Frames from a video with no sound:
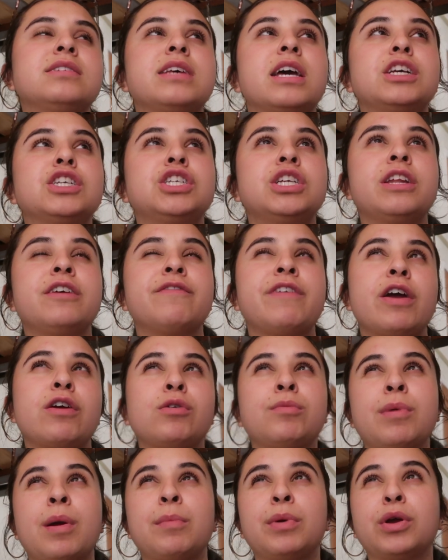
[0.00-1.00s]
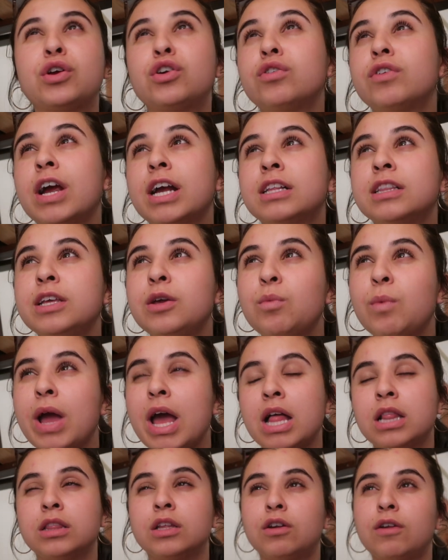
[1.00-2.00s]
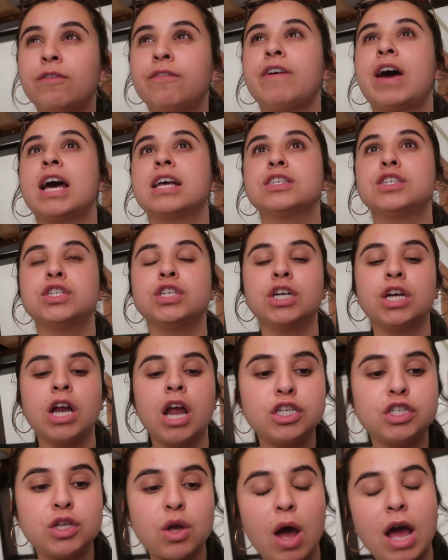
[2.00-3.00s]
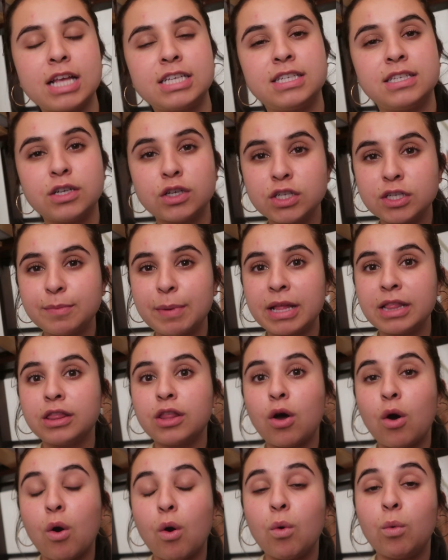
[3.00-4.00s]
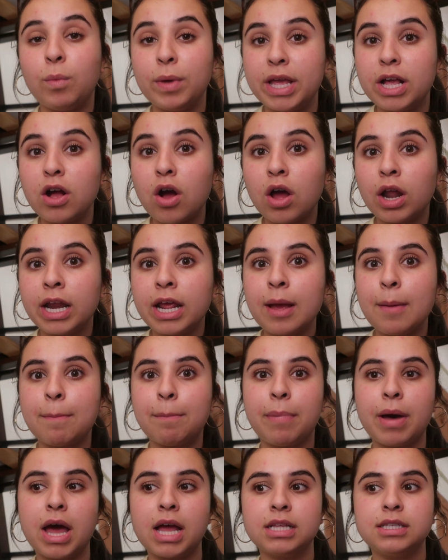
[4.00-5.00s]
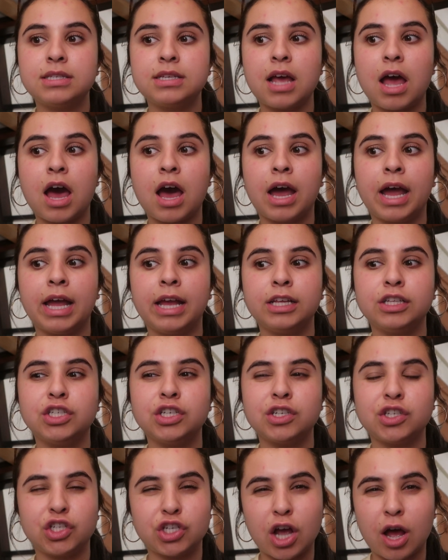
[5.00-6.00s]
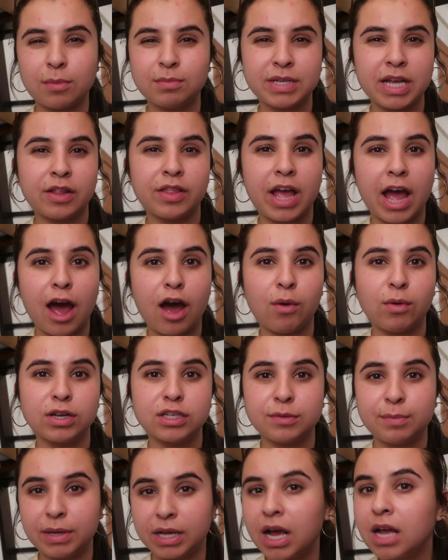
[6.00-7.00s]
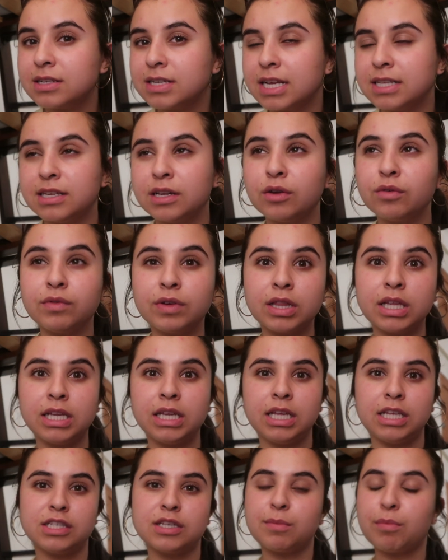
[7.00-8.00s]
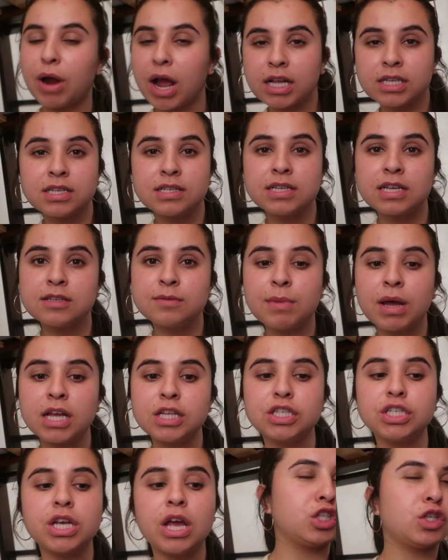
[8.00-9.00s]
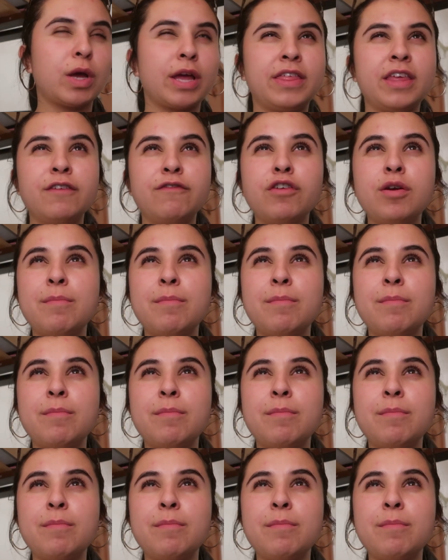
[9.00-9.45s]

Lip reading: section, if I remember correctly, went a little faster, so I still spent the whole week on it, but I just chopped down the hours because I didn't really need to practice as much. So I think for